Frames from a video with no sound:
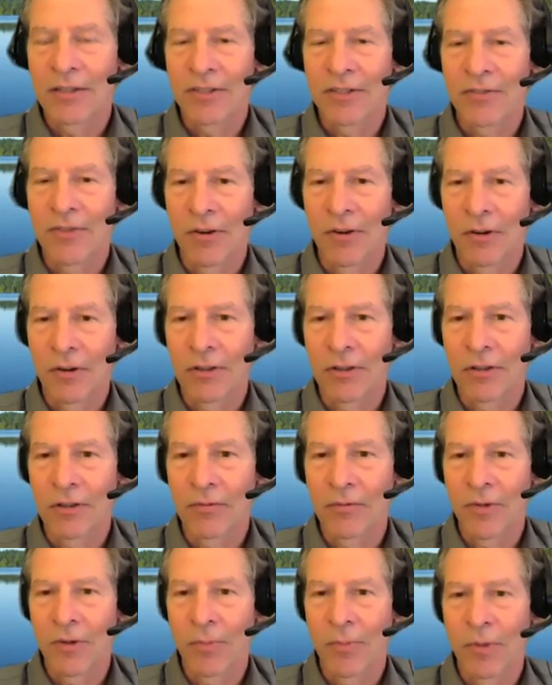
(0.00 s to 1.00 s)

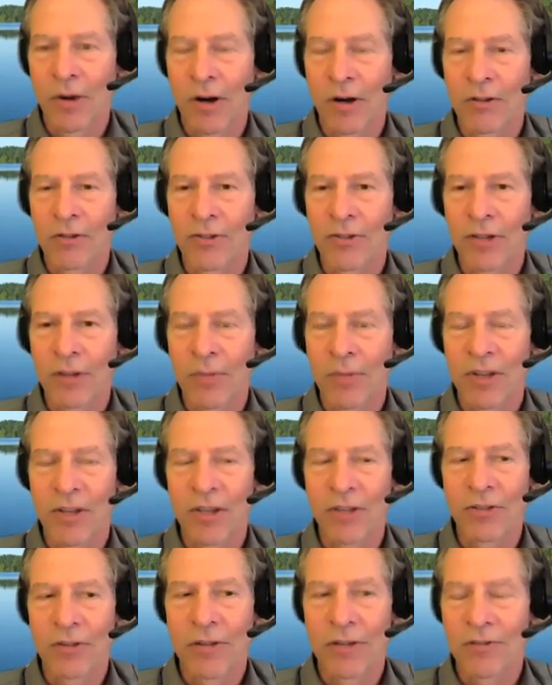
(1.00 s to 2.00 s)
spherical your particles are
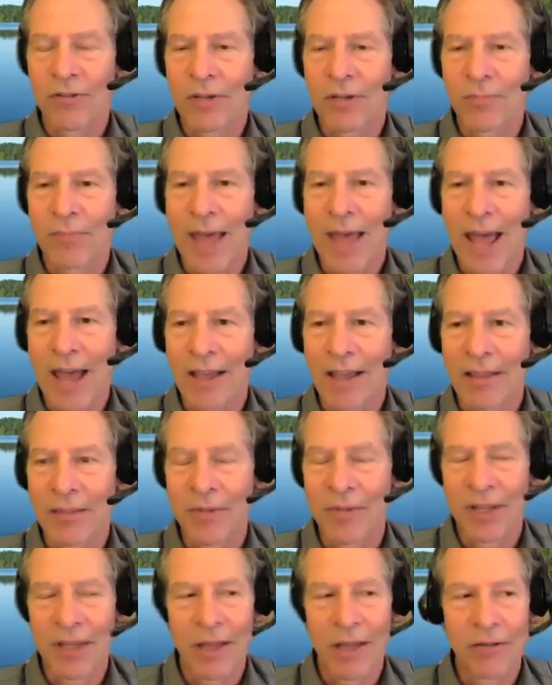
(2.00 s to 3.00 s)
because you're interested in packing
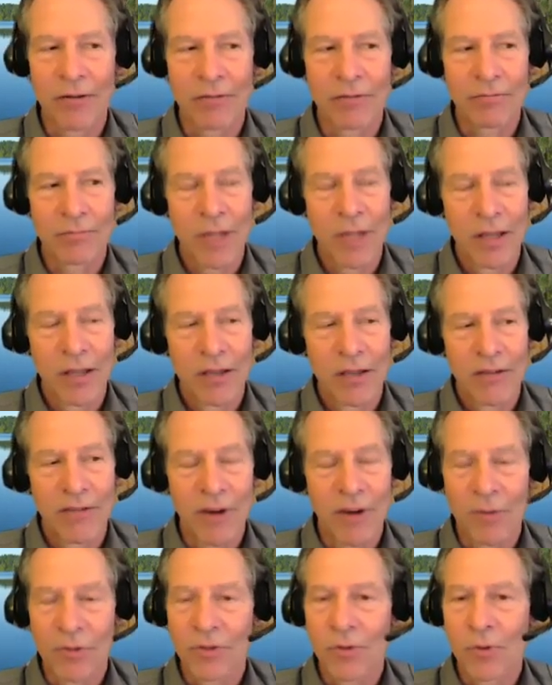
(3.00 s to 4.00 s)
them together
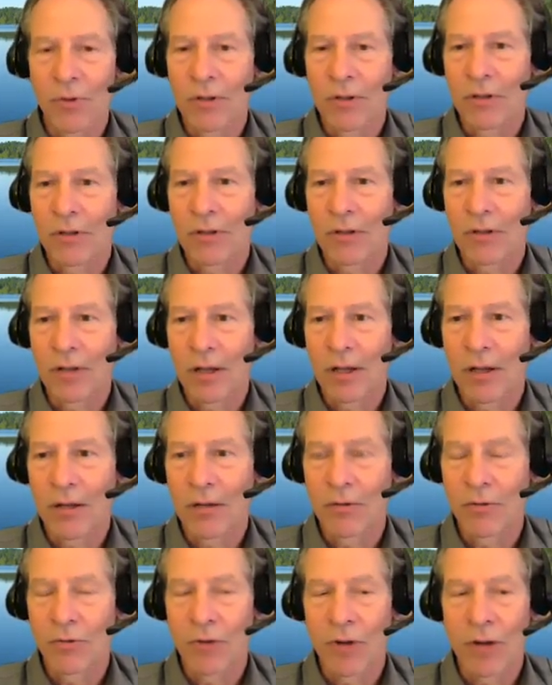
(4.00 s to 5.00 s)
pharmaceutical
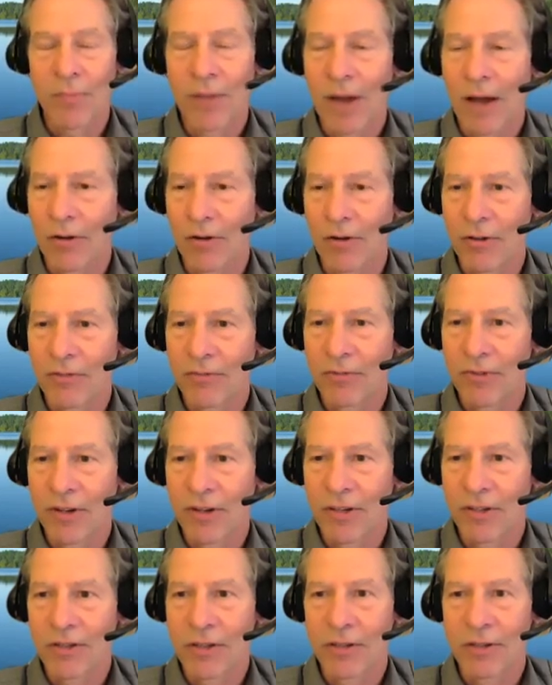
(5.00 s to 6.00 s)
uh, drug powders, for
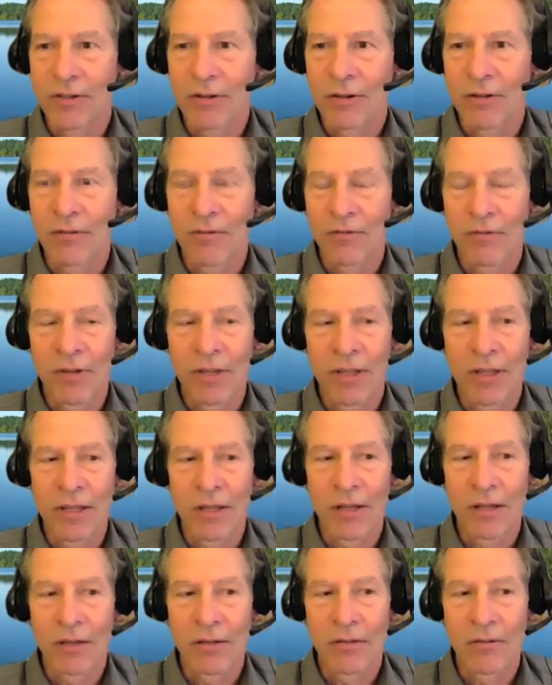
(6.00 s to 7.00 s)
instance, are
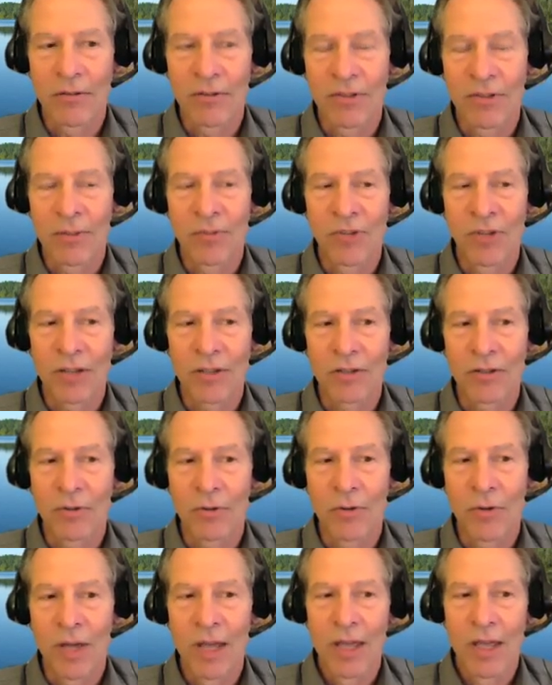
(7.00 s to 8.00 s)
really uh, subject
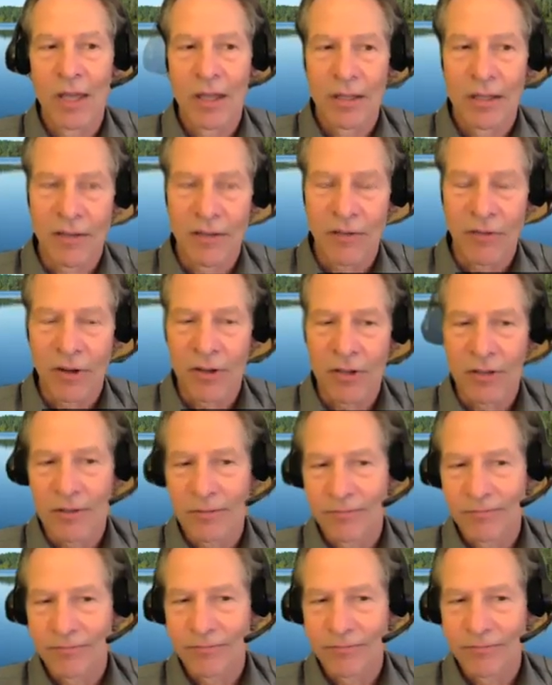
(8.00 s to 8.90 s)
to different